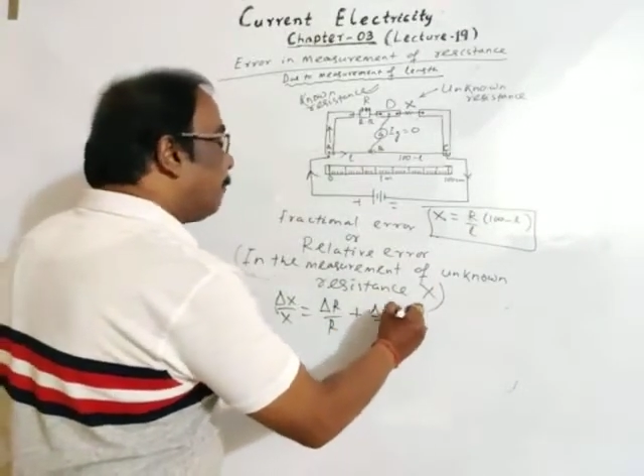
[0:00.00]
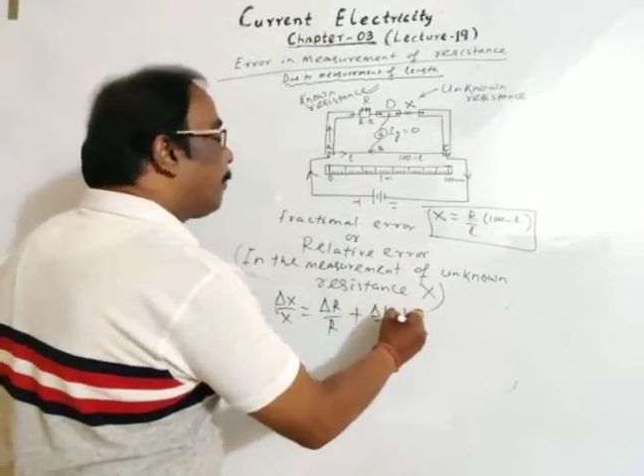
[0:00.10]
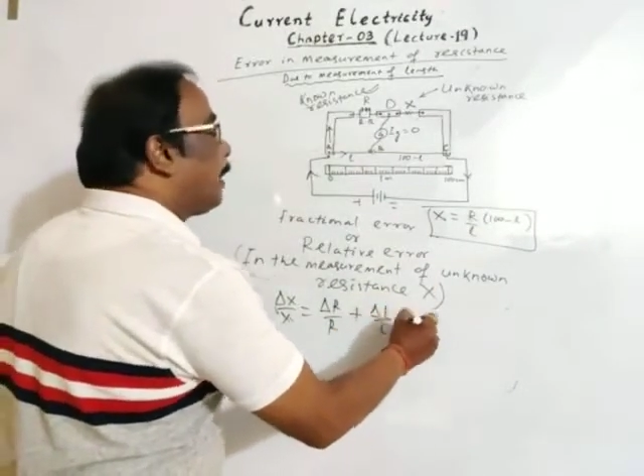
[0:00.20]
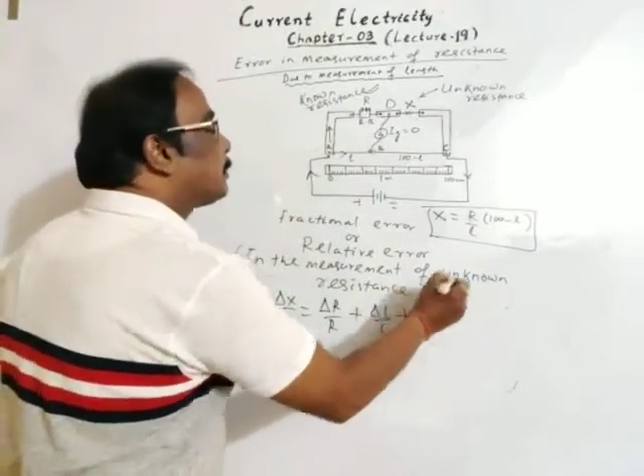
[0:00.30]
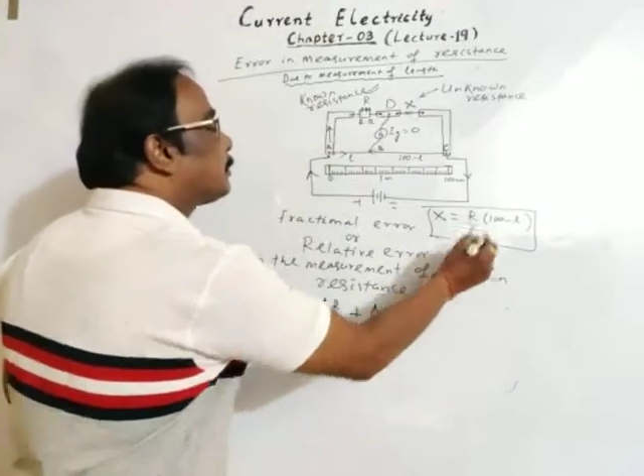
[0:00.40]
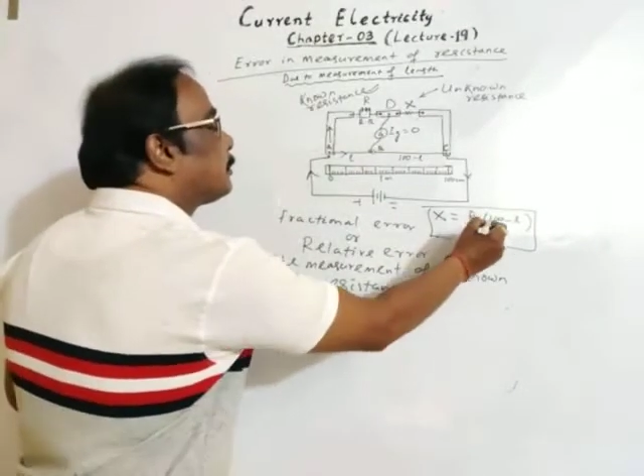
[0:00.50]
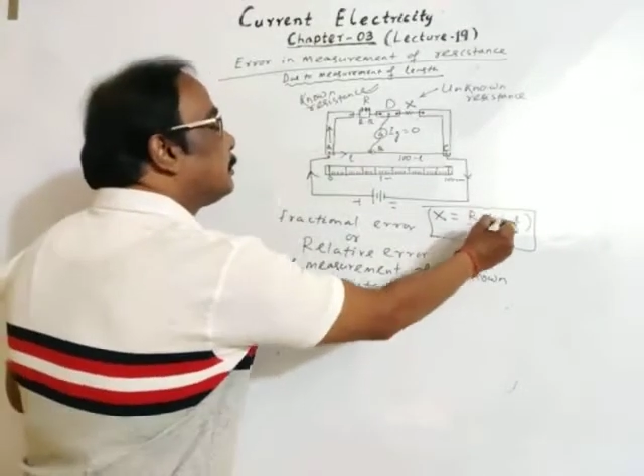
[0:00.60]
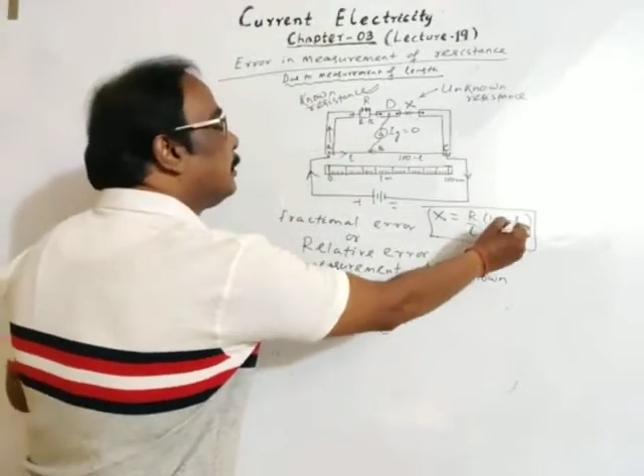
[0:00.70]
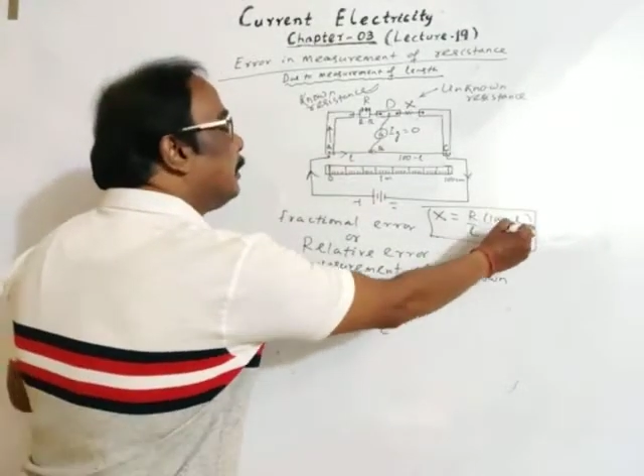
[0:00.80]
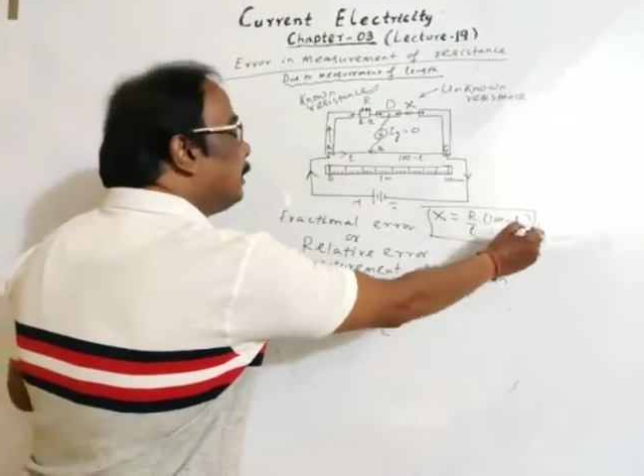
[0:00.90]
plus
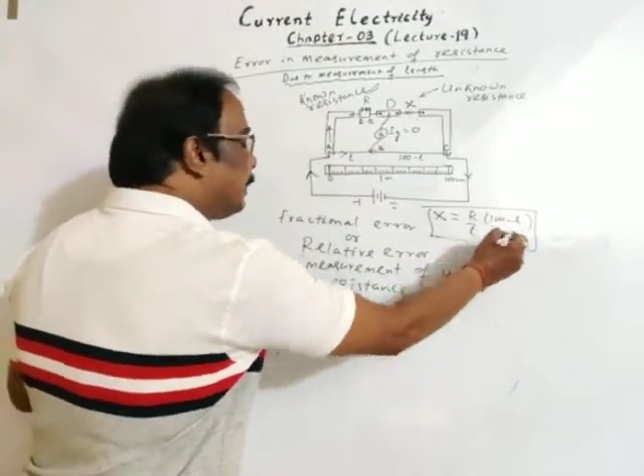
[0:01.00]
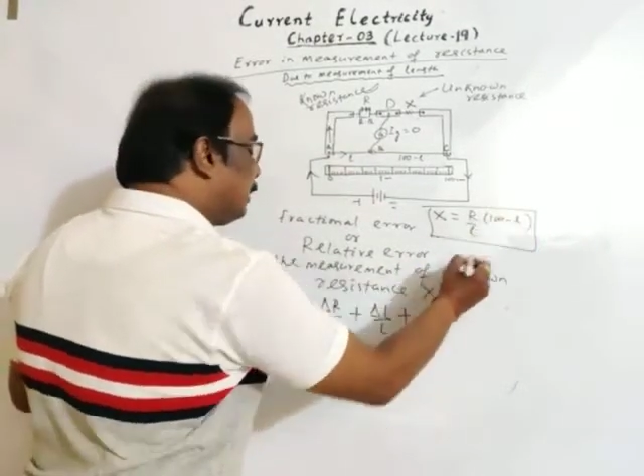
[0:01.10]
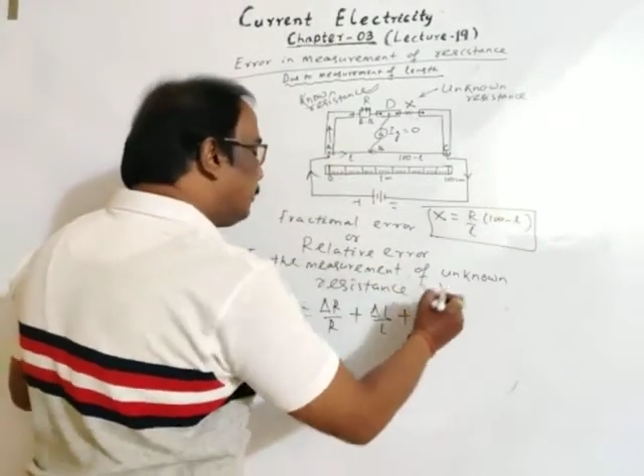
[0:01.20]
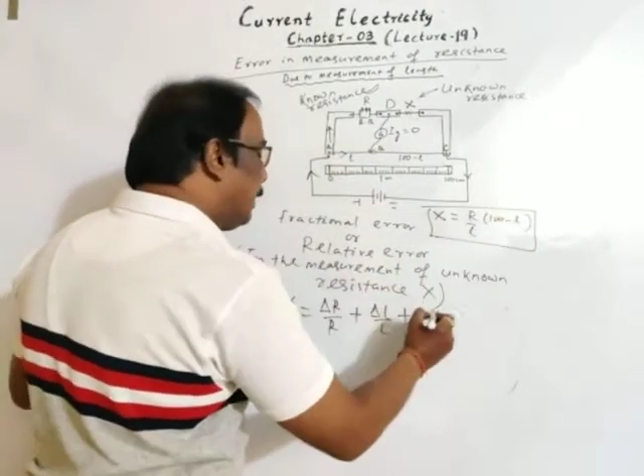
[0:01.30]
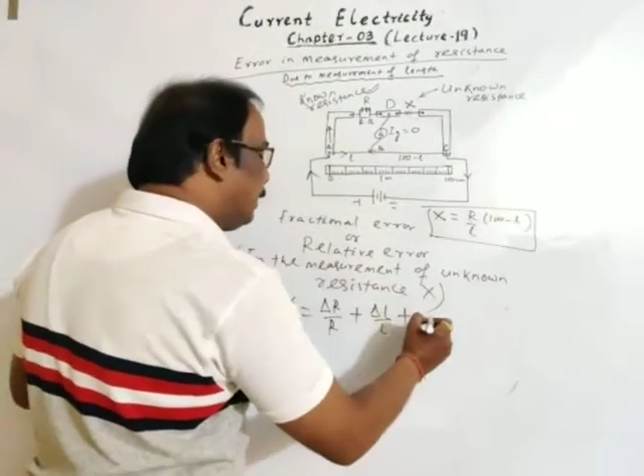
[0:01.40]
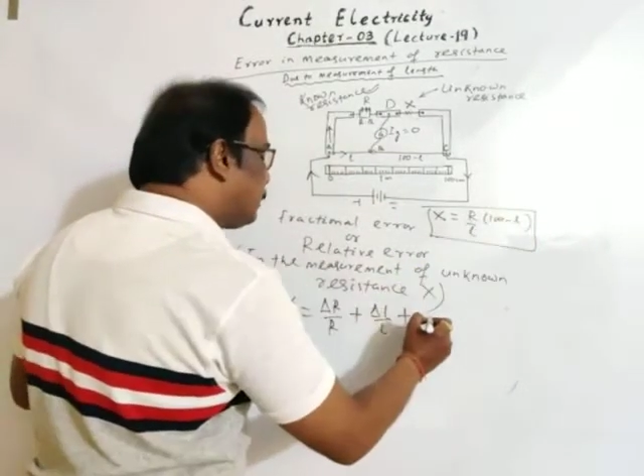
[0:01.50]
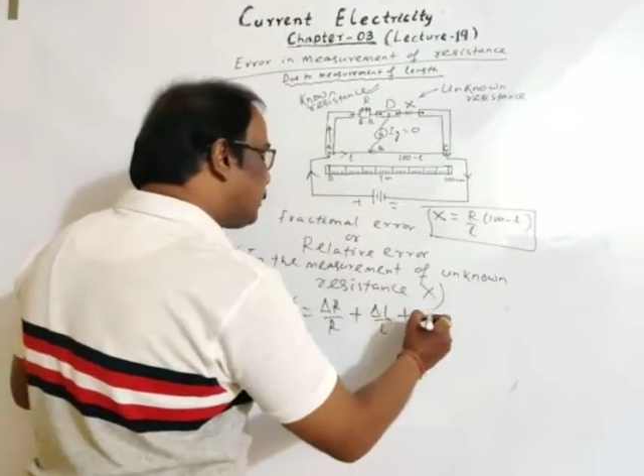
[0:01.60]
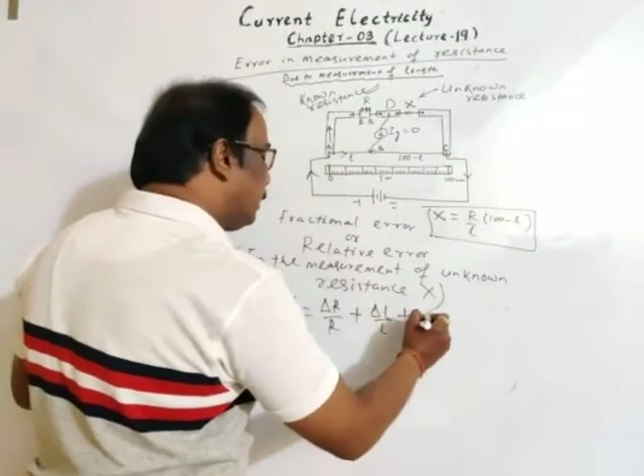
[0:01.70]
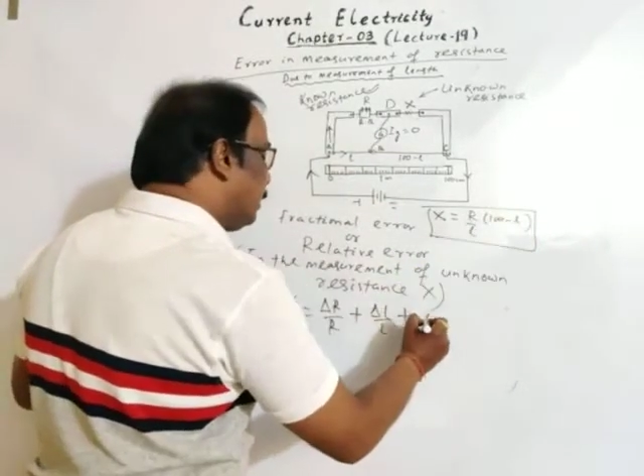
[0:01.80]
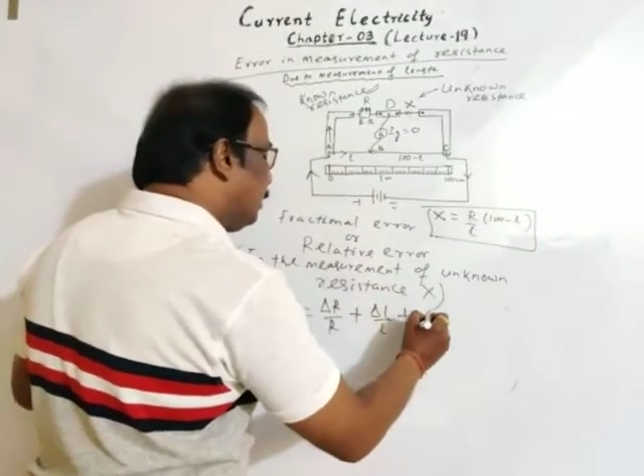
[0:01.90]
100 minus
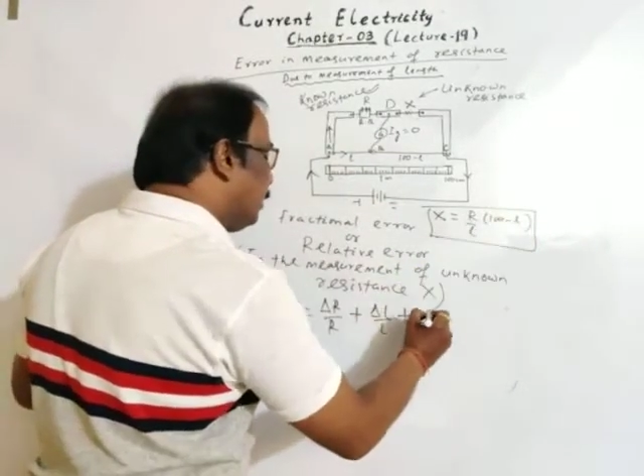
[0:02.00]
L